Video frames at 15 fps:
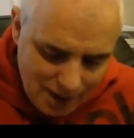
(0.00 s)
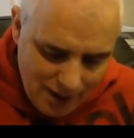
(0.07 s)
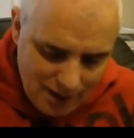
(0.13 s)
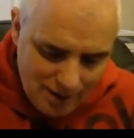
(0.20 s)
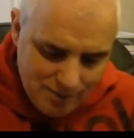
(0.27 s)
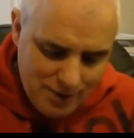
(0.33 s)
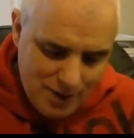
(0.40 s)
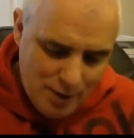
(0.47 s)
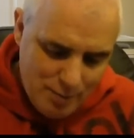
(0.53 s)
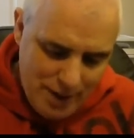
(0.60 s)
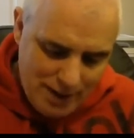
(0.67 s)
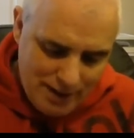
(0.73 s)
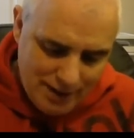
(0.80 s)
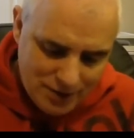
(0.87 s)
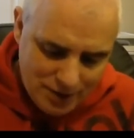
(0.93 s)
um, you know
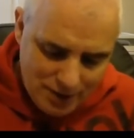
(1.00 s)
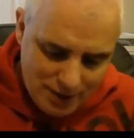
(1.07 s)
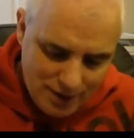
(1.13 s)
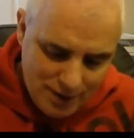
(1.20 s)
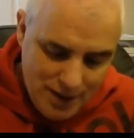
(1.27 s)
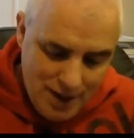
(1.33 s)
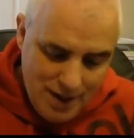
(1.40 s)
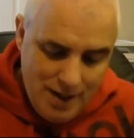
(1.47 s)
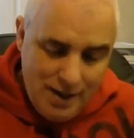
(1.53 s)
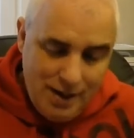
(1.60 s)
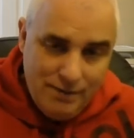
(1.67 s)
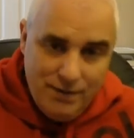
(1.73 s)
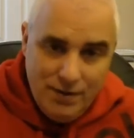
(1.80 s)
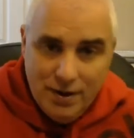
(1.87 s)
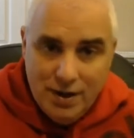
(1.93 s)
making sure
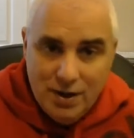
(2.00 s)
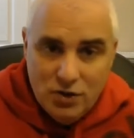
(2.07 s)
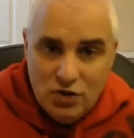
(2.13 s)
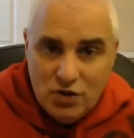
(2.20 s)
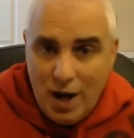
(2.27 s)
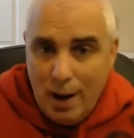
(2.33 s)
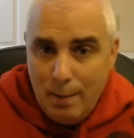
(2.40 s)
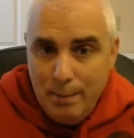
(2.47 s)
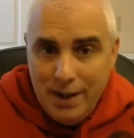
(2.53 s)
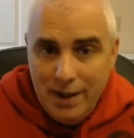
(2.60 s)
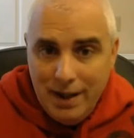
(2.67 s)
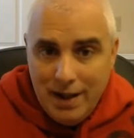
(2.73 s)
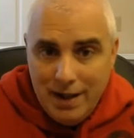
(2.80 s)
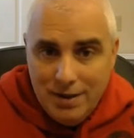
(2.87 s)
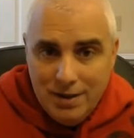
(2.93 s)
if you're going to stop
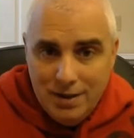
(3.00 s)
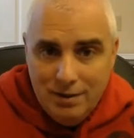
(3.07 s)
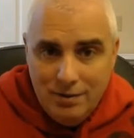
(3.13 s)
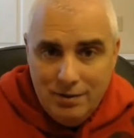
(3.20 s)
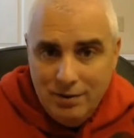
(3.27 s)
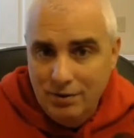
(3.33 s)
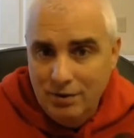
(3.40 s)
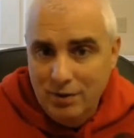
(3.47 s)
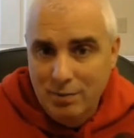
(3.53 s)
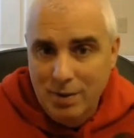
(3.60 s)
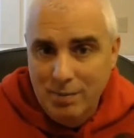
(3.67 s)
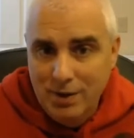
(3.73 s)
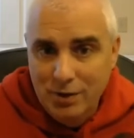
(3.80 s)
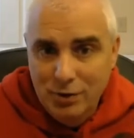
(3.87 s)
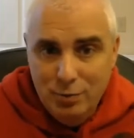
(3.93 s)
medication so, so,
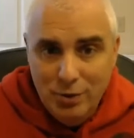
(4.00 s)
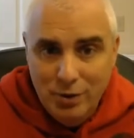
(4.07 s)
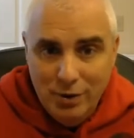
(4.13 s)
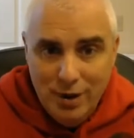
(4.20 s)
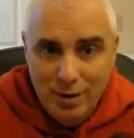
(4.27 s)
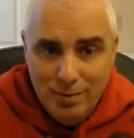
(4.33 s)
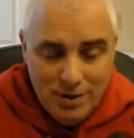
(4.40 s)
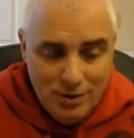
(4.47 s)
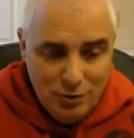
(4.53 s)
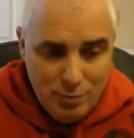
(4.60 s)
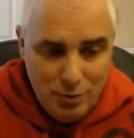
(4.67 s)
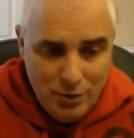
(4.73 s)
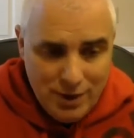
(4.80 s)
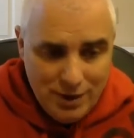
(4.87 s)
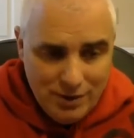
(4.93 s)
maybe this program at this
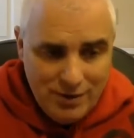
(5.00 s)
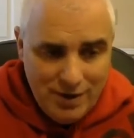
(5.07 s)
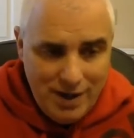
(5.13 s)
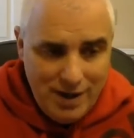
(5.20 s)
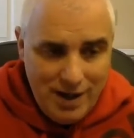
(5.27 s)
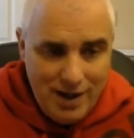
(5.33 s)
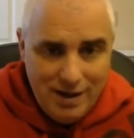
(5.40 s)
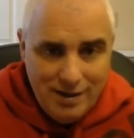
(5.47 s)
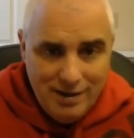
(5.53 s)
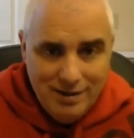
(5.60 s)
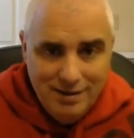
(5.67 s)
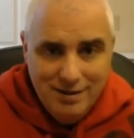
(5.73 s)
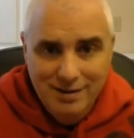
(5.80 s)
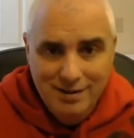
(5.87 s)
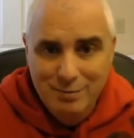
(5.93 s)
point you're saying hey
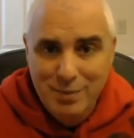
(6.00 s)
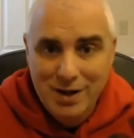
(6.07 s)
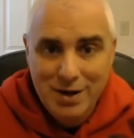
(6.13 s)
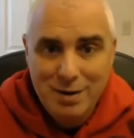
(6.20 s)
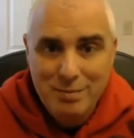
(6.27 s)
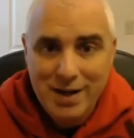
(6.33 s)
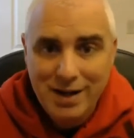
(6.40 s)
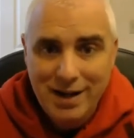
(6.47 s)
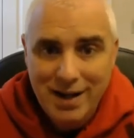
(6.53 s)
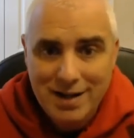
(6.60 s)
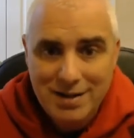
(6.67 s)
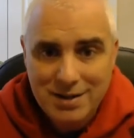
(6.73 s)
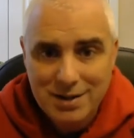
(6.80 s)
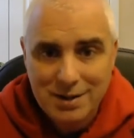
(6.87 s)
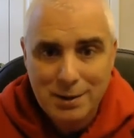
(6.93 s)
you've been on
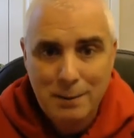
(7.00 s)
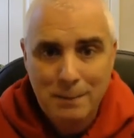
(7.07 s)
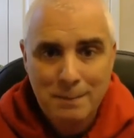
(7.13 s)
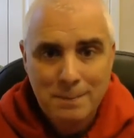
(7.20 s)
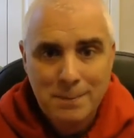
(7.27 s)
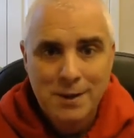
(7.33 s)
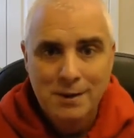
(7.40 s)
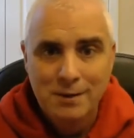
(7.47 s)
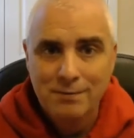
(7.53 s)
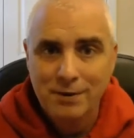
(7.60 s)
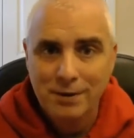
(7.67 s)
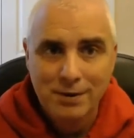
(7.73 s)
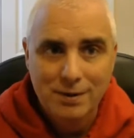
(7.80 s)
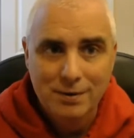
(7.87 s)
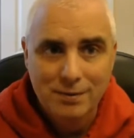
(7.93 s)
medication you're
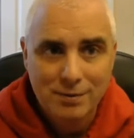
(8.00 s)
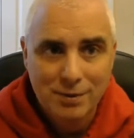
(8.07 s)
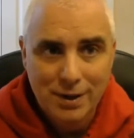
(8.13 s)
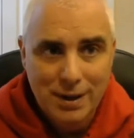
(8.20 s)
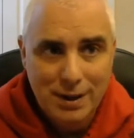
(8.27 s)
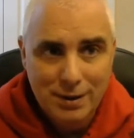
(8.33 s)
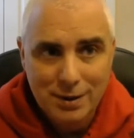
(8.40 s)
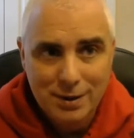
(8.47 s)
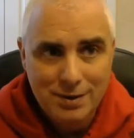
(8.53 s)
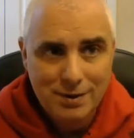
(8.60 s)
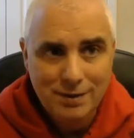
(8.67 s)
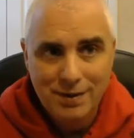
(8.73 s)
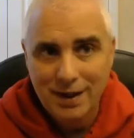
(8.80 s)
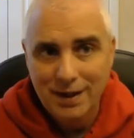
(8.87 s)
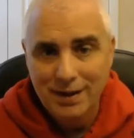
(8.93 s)
feeling really good and
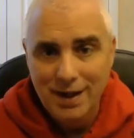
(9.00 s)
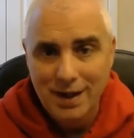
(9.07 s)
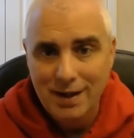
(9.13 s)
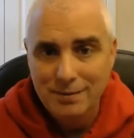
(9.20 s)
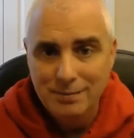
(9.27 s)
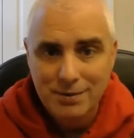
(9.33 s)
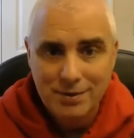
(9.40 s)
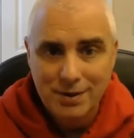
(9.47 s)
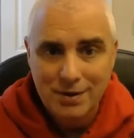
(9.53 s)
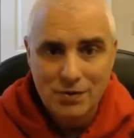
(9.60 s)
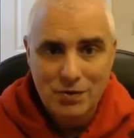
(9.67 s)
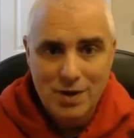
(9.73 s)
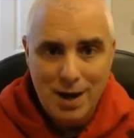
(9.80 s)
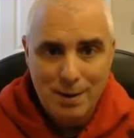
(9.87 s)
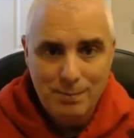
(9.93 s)
you're thinking hey i'm just going to
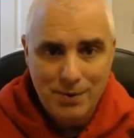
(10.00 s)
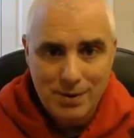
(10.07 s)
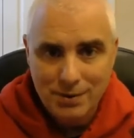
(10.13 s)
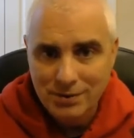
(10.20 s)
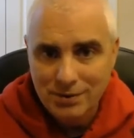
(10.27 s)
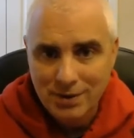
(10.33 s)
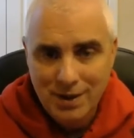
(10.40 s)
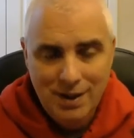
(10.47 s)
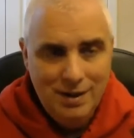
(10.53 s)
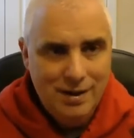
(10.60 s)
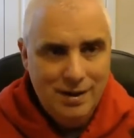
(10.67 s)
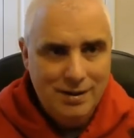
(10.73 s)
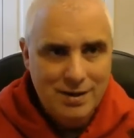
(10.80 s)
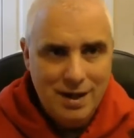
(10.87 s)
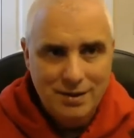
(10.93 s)
stop this
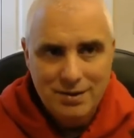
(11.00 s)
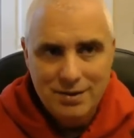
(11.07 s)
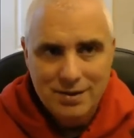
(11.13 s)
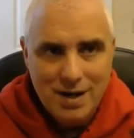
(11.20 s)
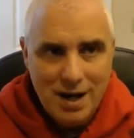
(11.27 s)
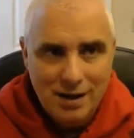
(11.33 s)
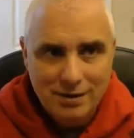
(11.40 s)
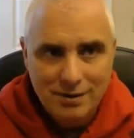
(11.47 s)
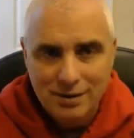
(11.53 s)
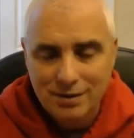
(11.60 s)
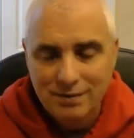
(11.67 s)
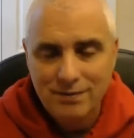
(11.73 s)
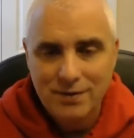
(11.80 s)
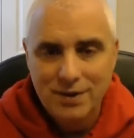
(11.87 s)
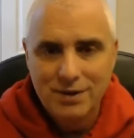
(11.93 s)
like talk to your
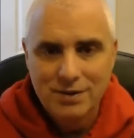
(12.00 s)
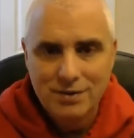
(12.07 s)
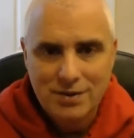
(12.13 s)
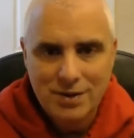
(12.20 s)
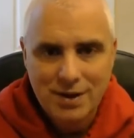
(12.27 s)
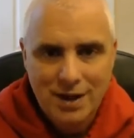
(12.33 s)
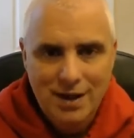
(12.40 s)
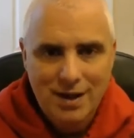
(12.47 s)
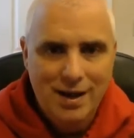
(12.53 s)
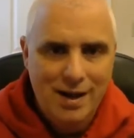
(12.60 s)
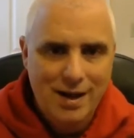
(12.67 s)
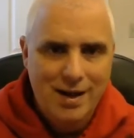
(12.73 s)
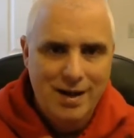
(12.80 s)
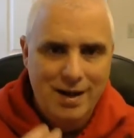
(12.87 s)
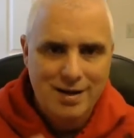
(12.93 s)
doctor first and,
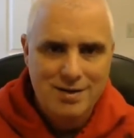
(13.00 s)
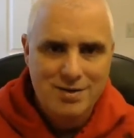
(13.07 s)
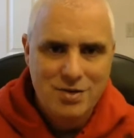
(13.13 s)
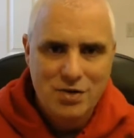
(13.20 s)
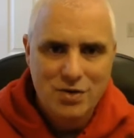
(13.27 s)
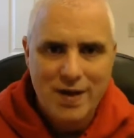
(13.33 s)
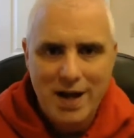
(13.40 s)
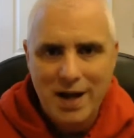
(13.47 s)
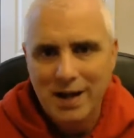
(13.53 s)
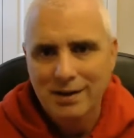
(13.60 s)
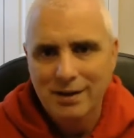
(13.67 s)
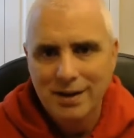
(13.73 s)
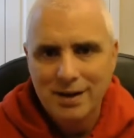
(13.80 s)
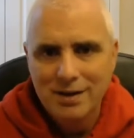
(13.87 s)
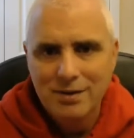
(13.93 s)
and, do that
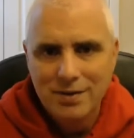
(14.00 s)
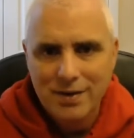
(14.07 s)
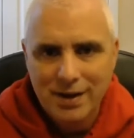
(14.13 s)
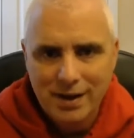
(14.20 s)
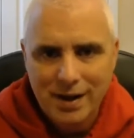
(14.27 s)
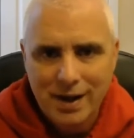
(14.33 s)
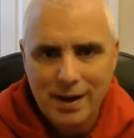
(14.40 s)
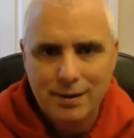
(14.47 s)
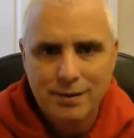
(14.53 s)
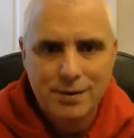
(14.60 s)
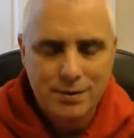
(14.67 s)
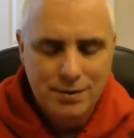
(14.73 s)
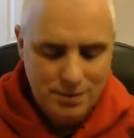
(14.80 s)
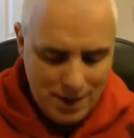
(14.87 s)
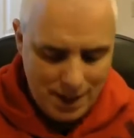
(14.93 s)
like under their care
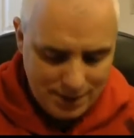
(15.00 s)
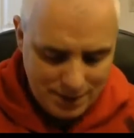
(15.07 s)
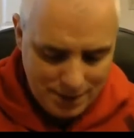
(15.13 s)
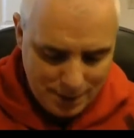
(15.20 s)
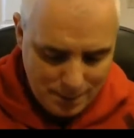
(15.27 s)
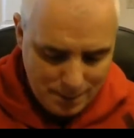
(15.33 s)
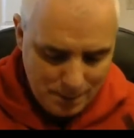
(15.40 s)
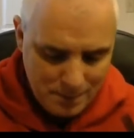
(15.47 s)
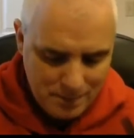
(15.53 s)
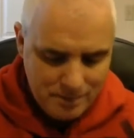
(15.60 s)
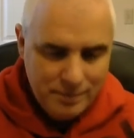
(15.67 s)
their direction